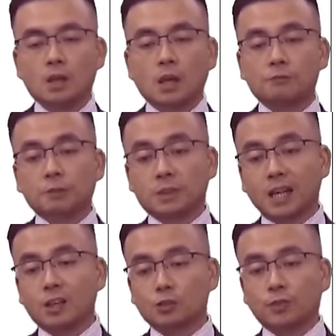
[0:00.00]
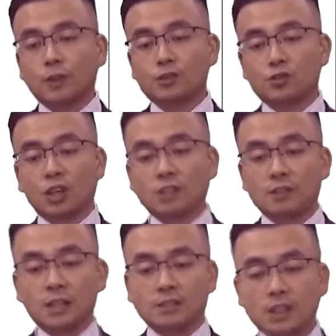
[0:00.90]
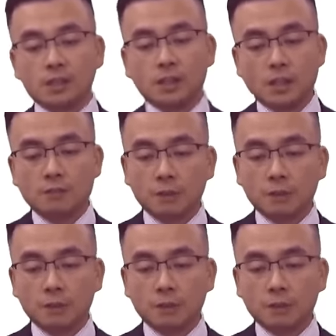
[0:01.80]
and from cash flows generated